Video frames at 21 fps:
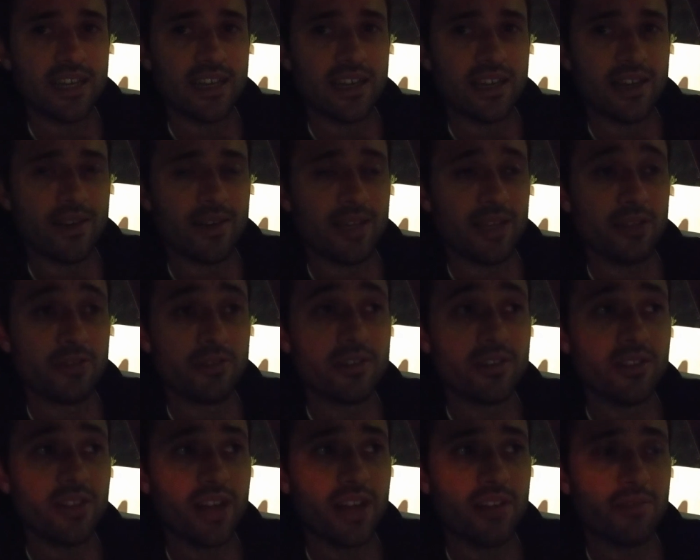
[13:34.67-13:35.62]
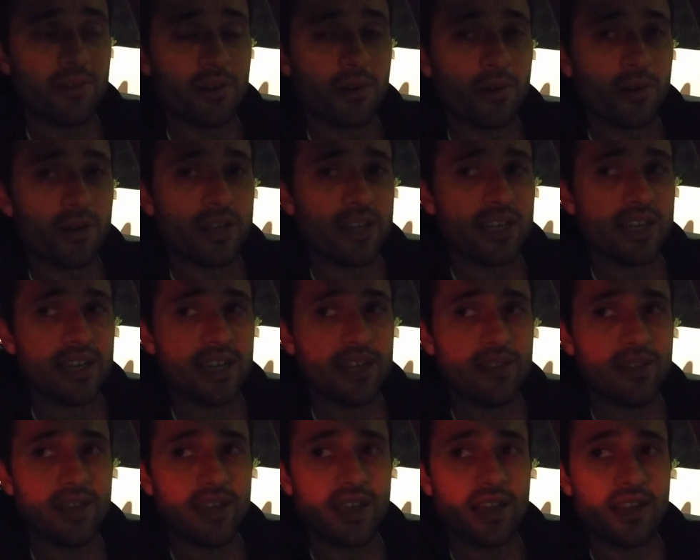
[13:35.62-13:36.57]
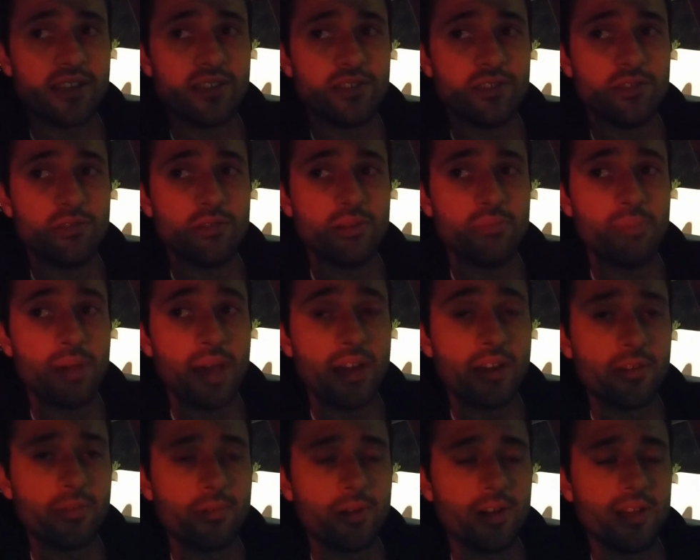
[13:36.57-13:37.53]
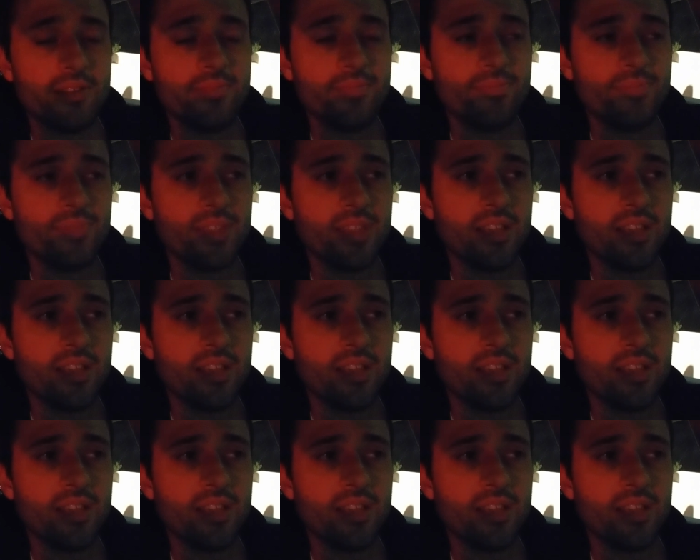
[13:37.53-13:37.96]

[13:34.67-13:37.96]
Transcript: I learned a lot recording it, and I think I can do a better one.